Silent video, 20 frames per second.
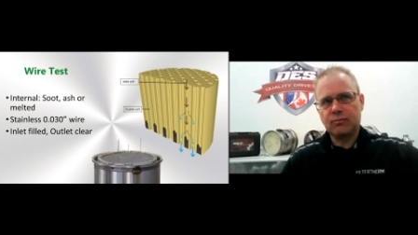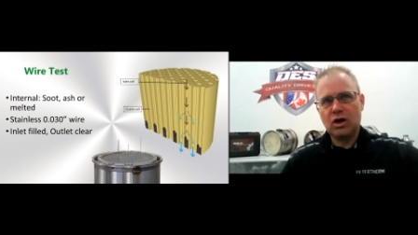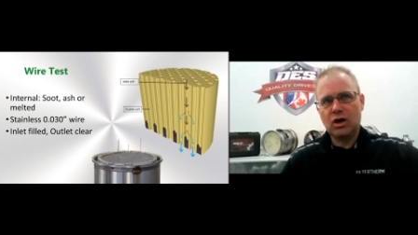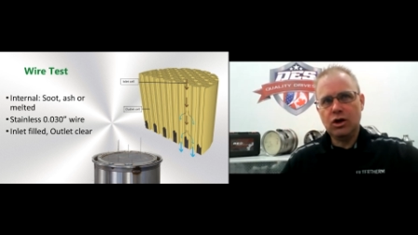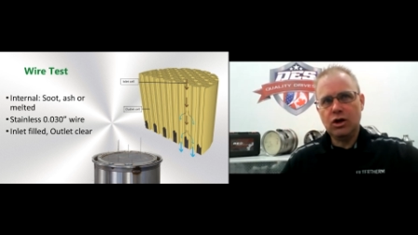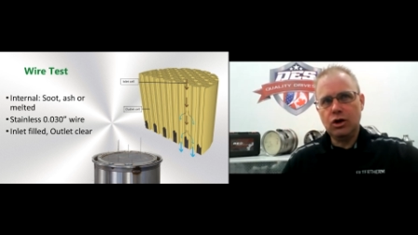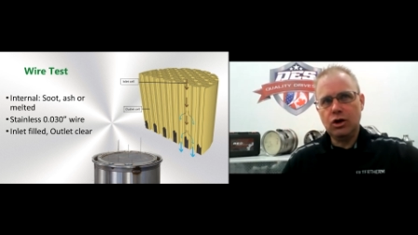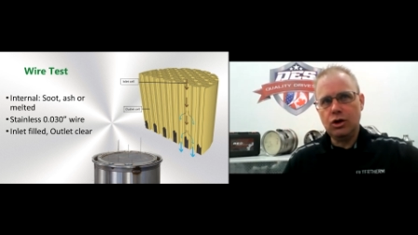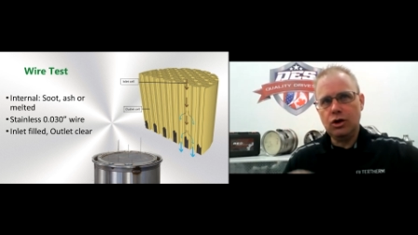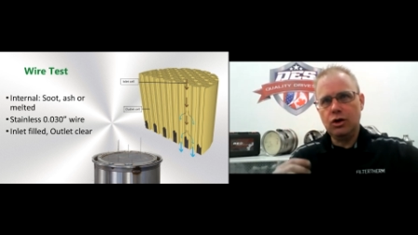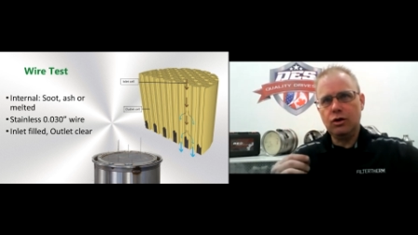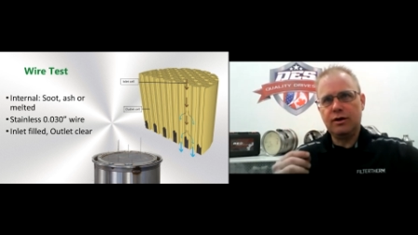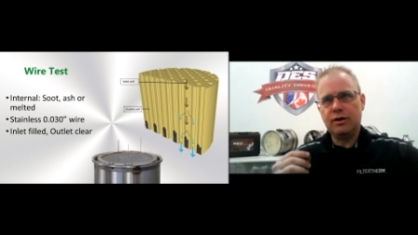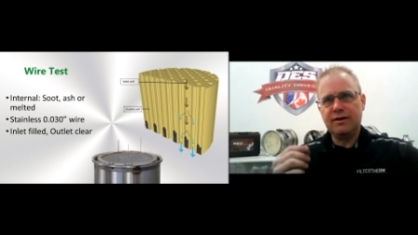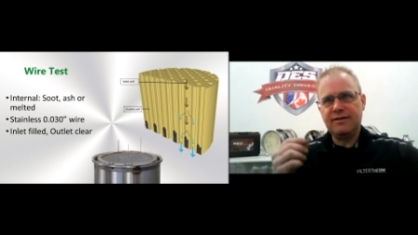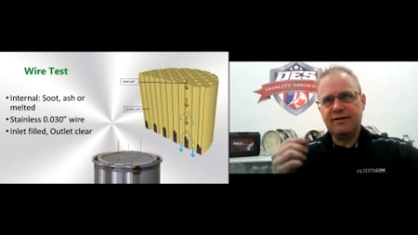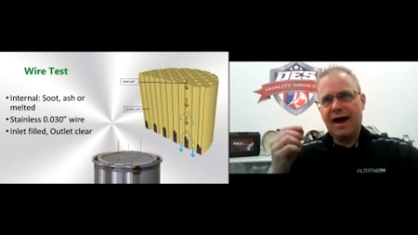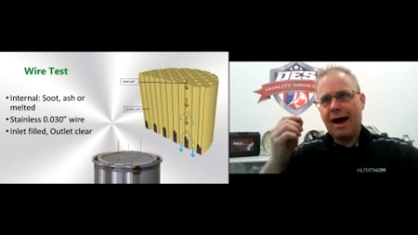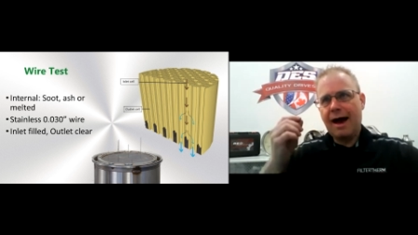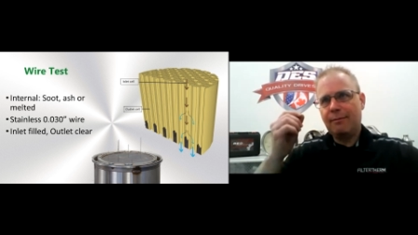you can
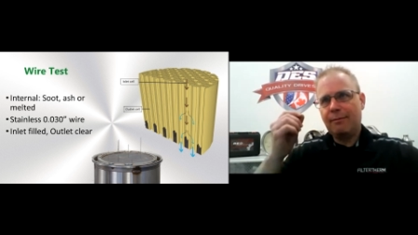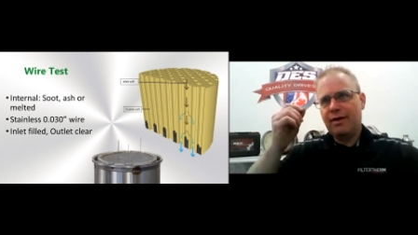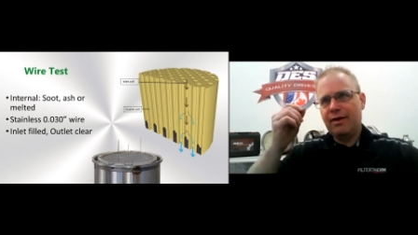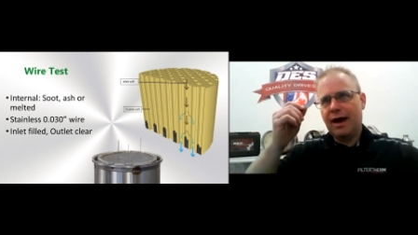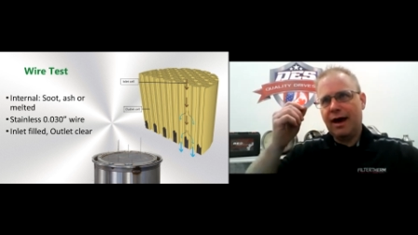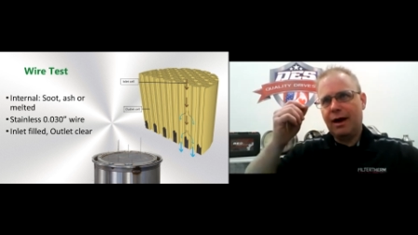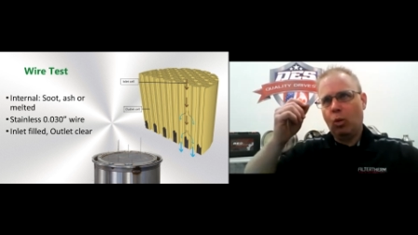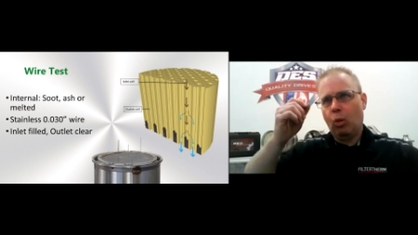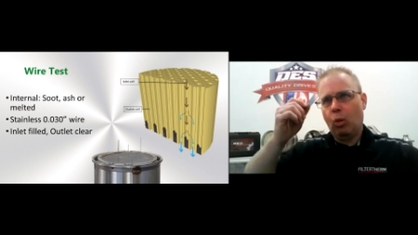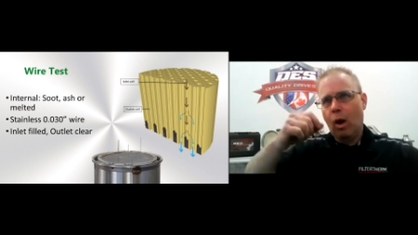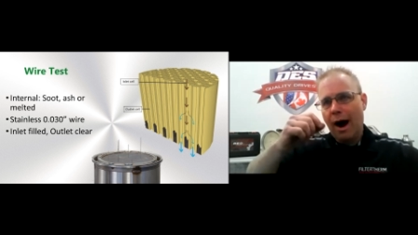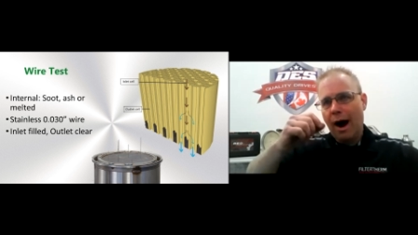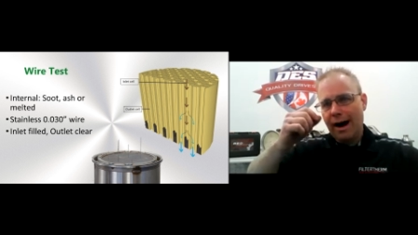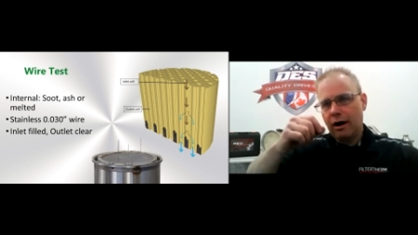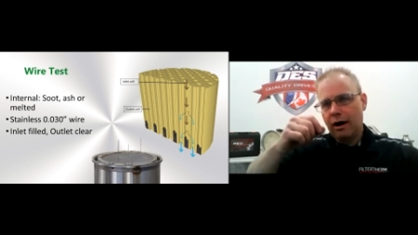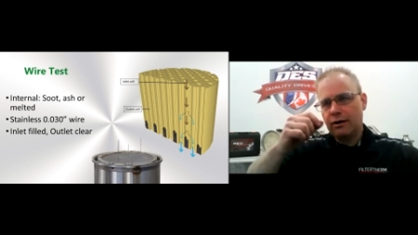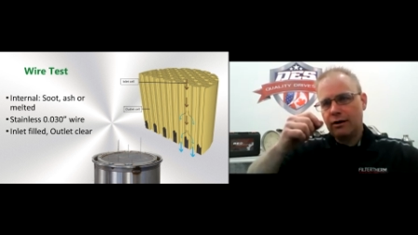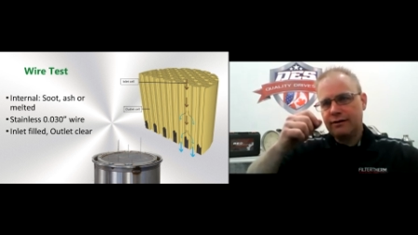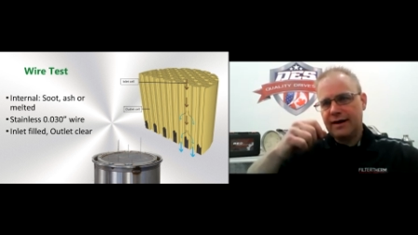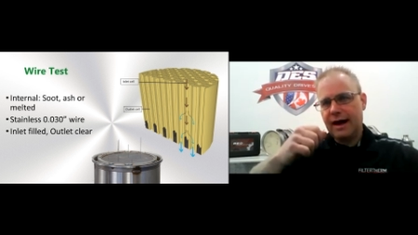tap that
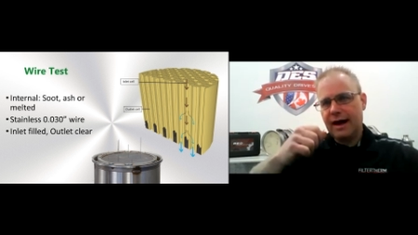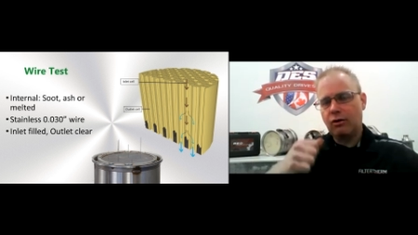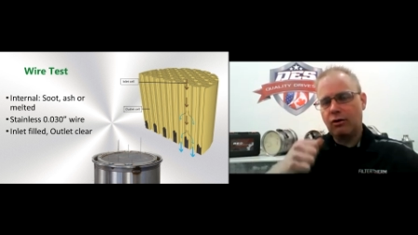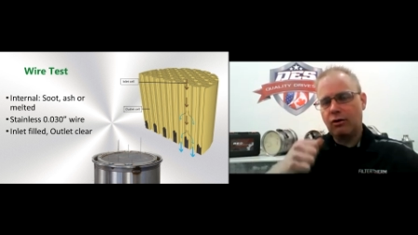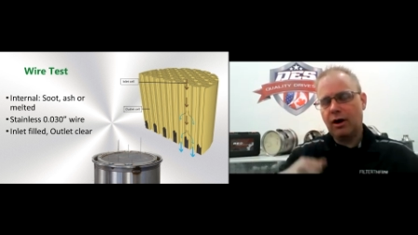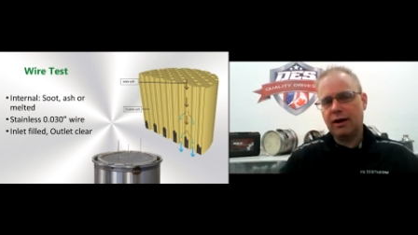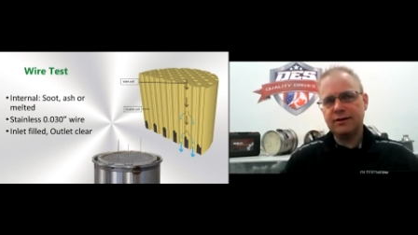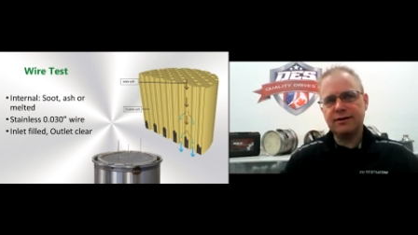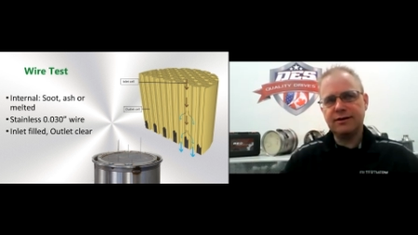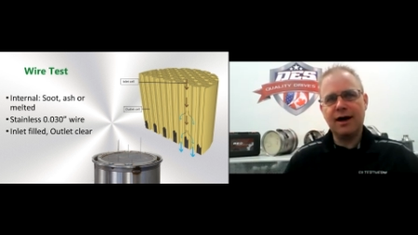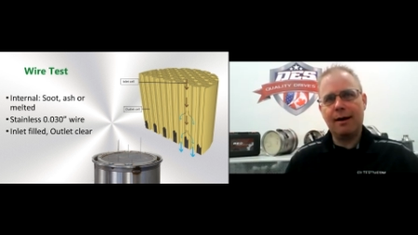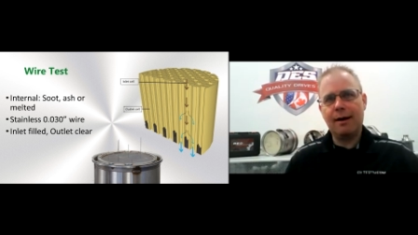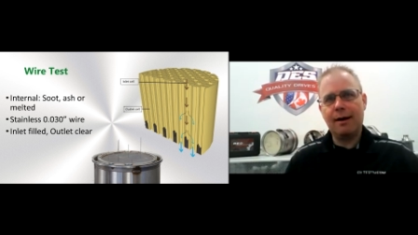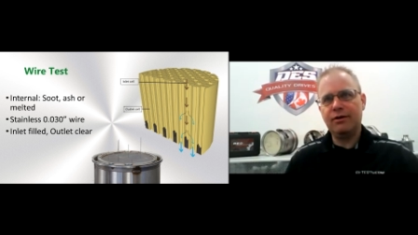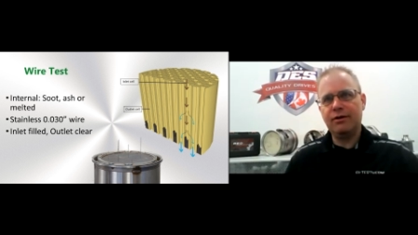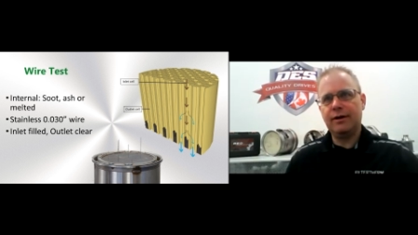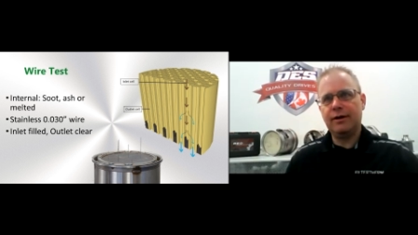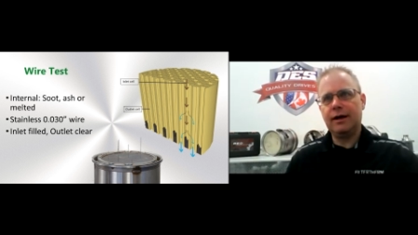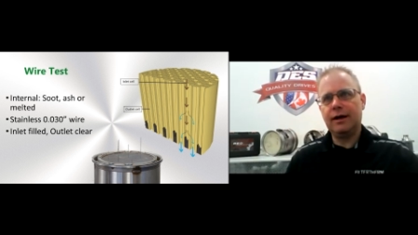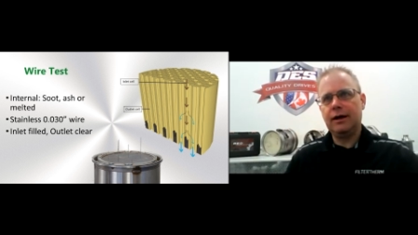wire down on top
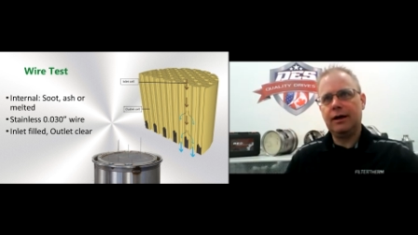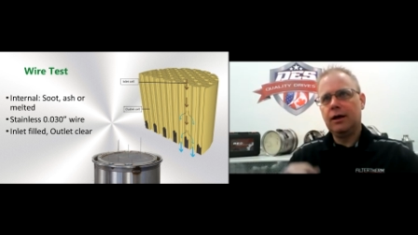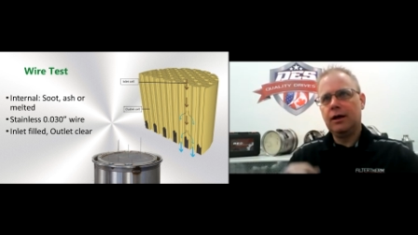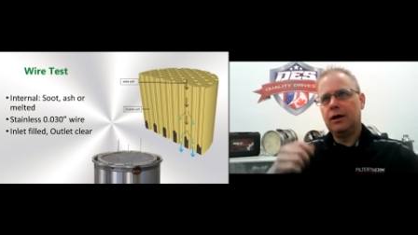of the